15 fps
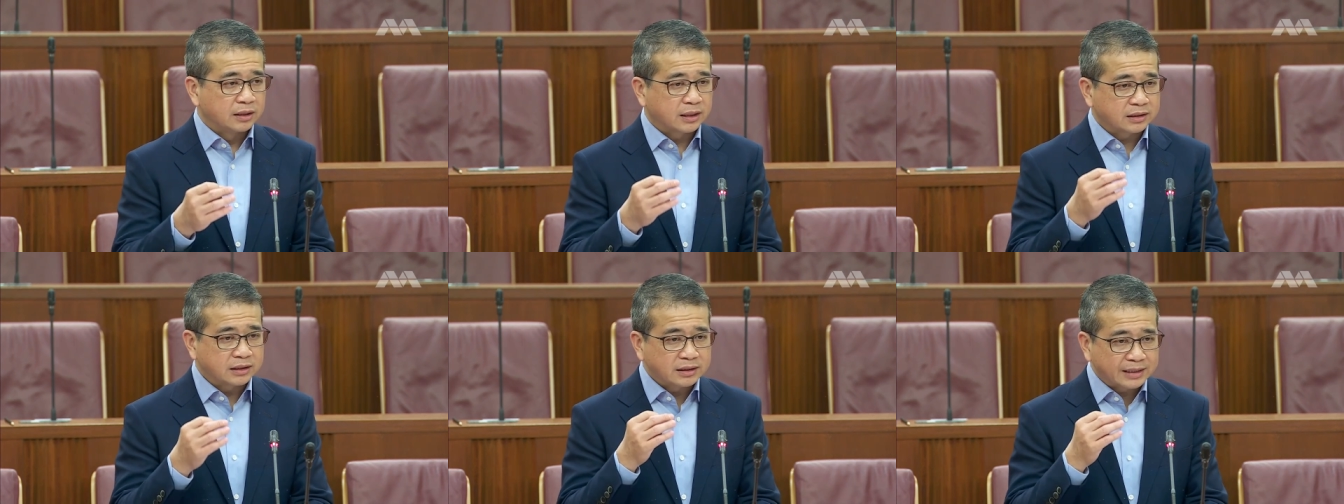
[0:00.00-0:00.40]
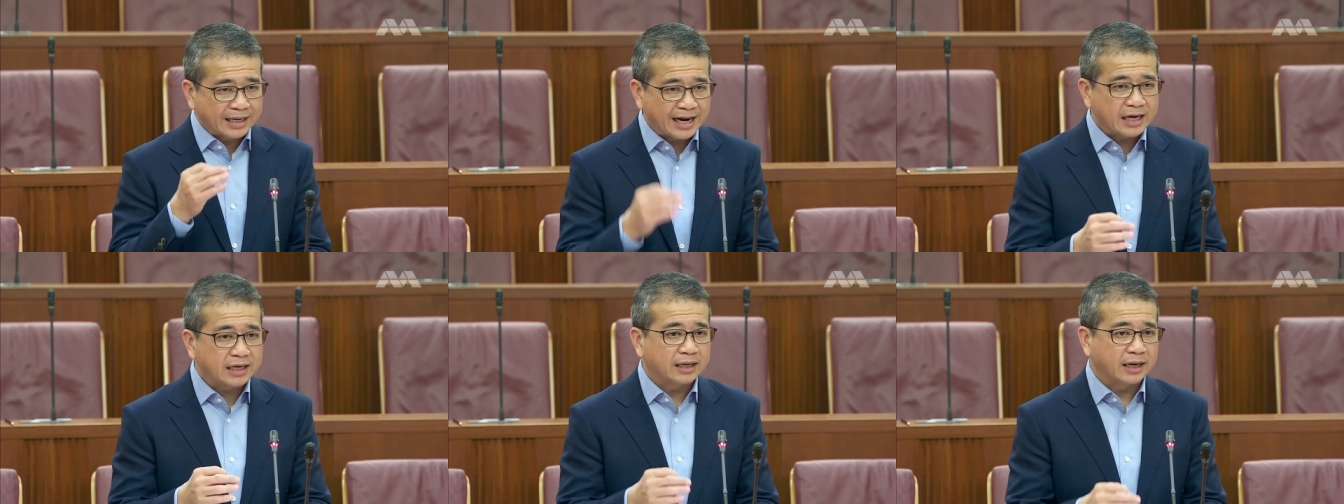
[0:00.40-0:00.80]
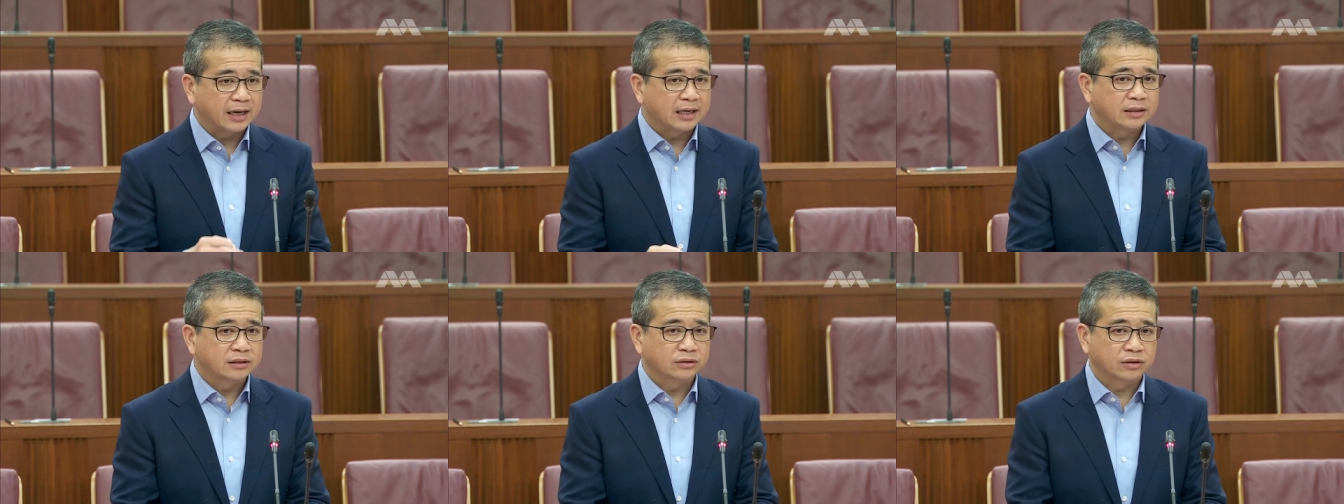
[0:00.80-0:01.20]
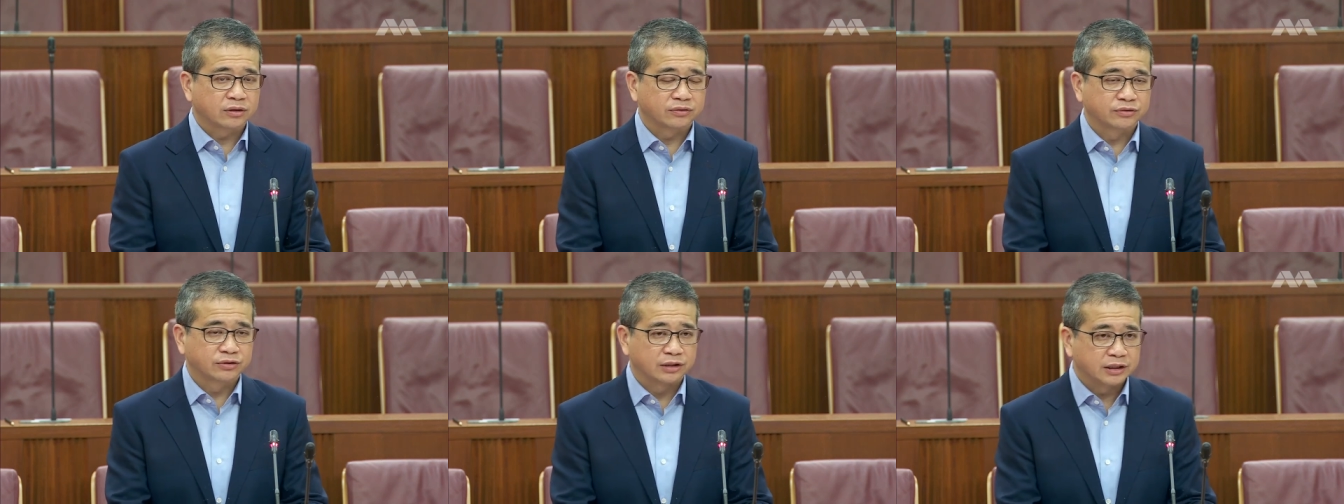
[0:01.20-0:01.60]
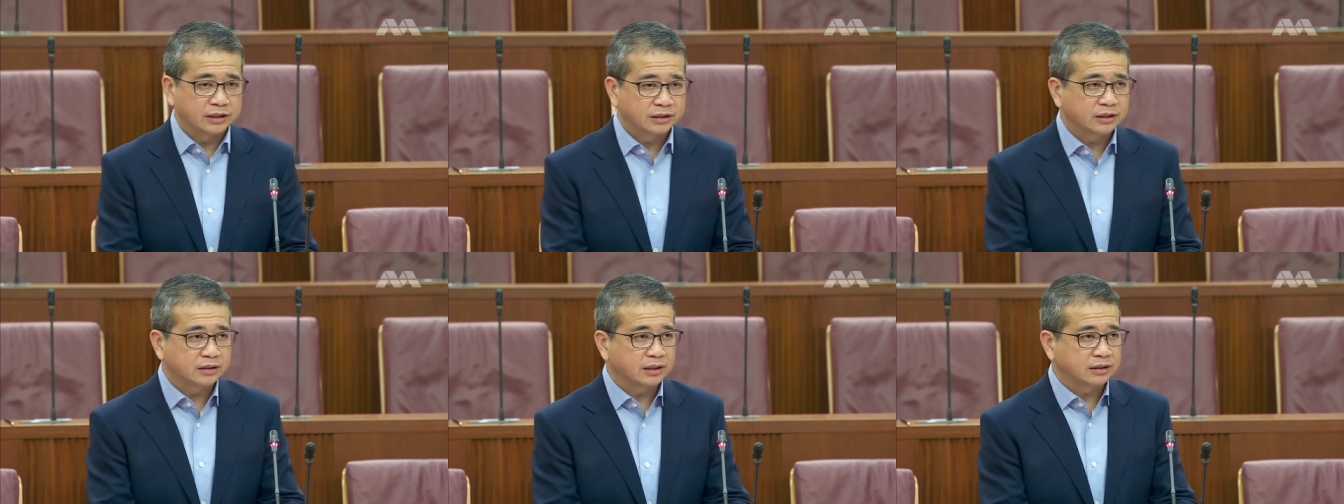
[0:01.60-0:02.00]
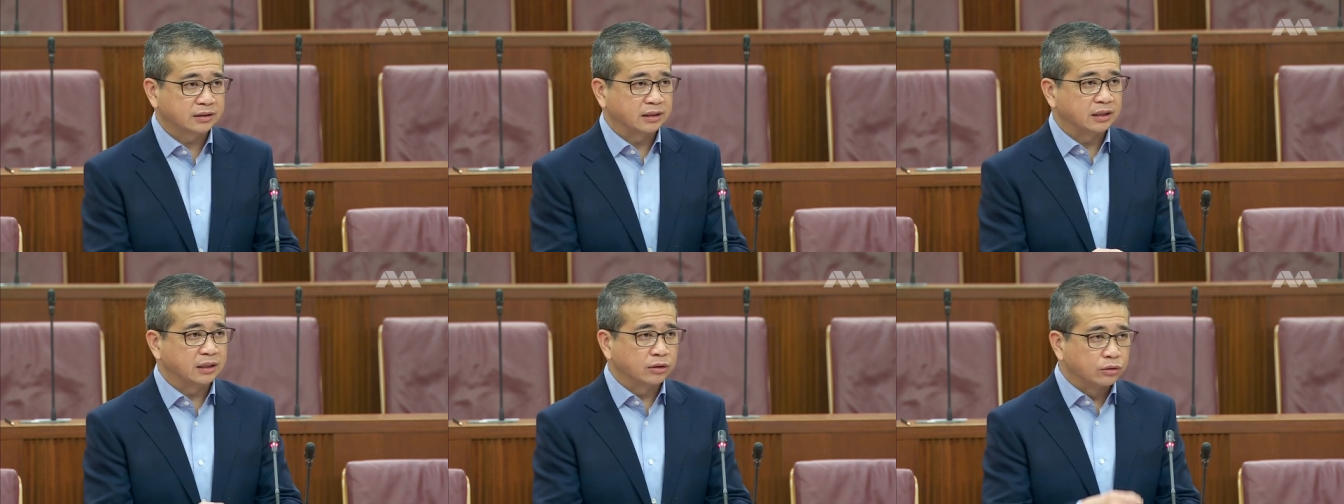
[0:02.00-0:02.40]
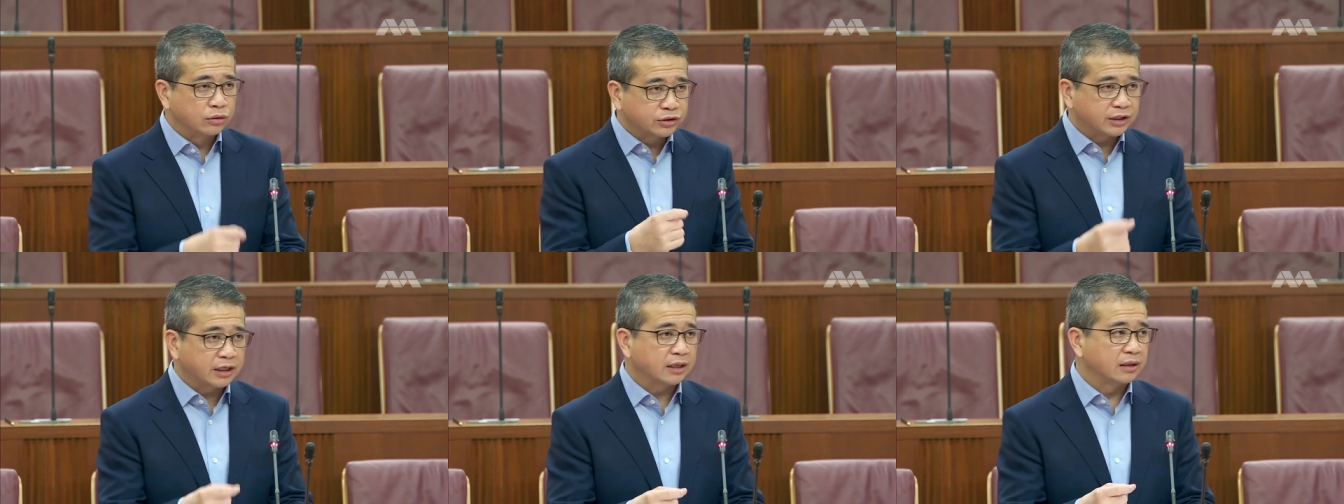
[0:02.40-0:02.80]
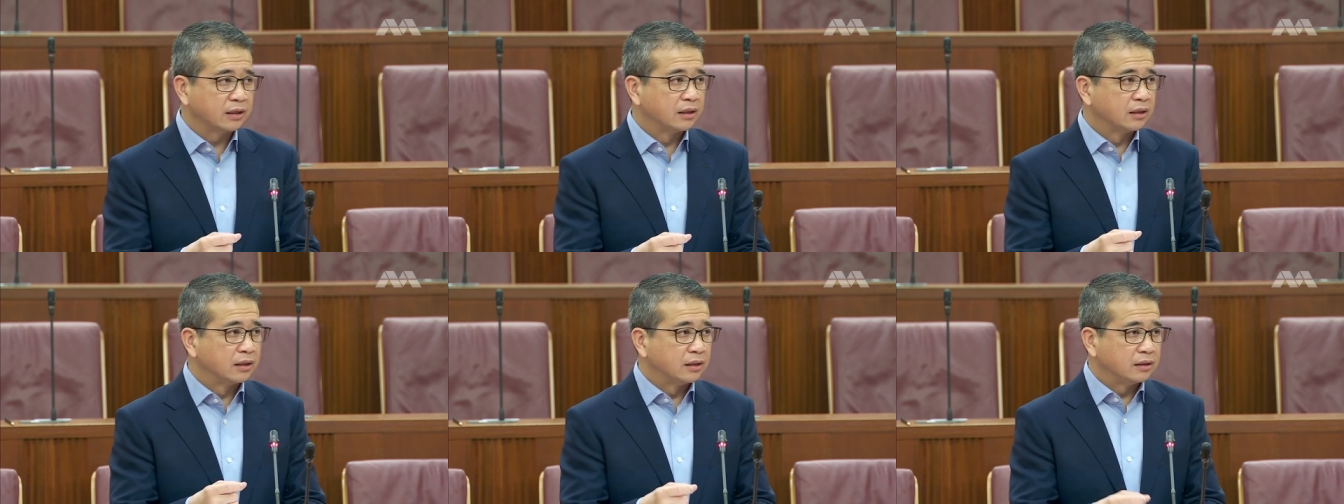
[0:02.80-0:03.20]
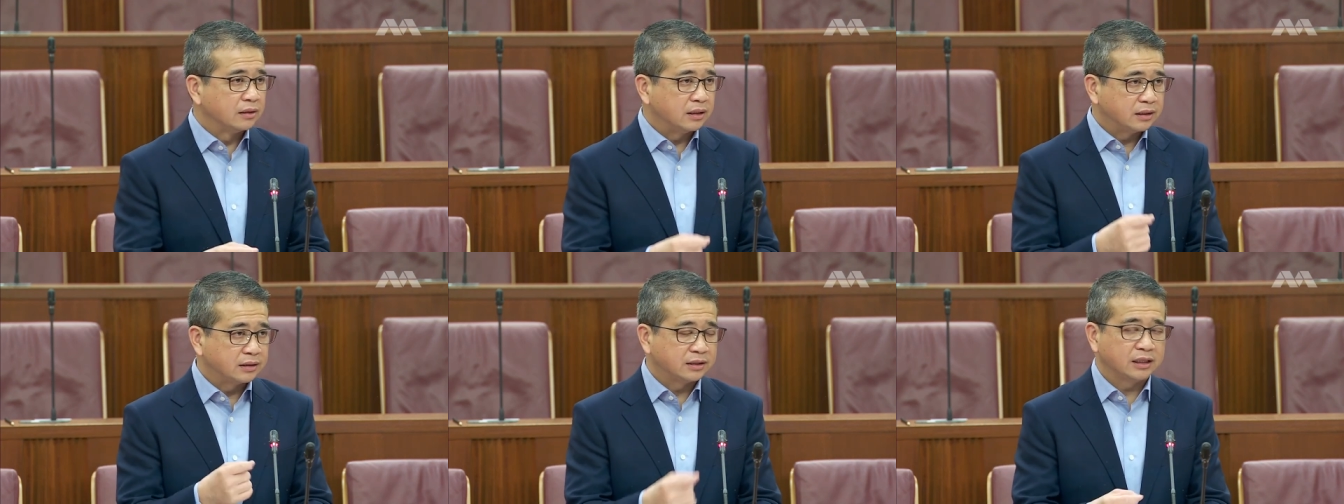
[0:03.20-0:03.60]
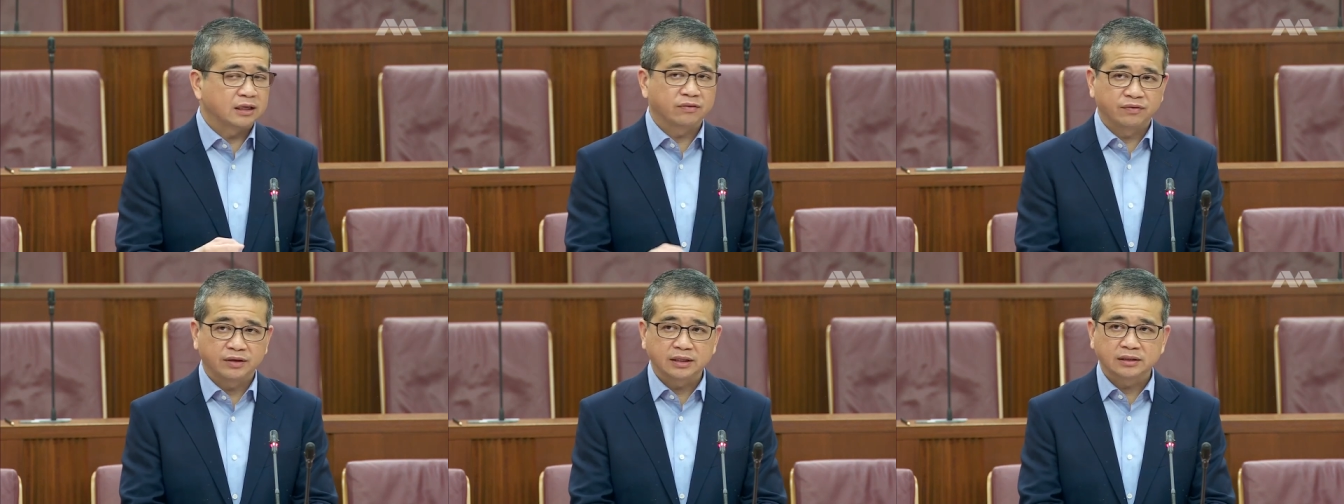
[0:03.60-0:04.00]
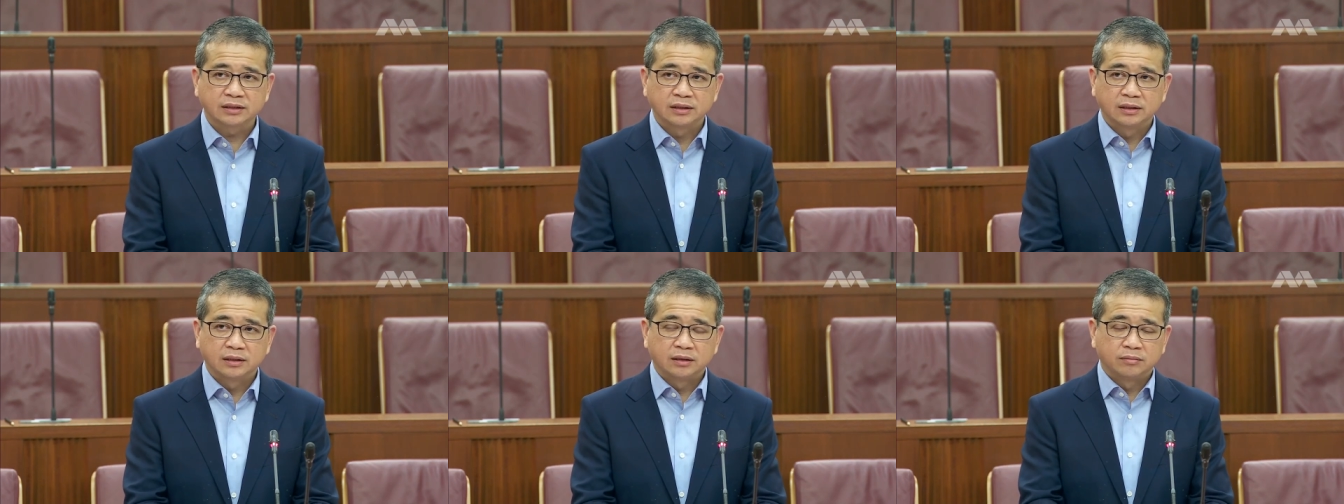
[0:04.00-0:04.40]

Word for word: doesn't tie the hands of solicitors as they negotiate these CFAs,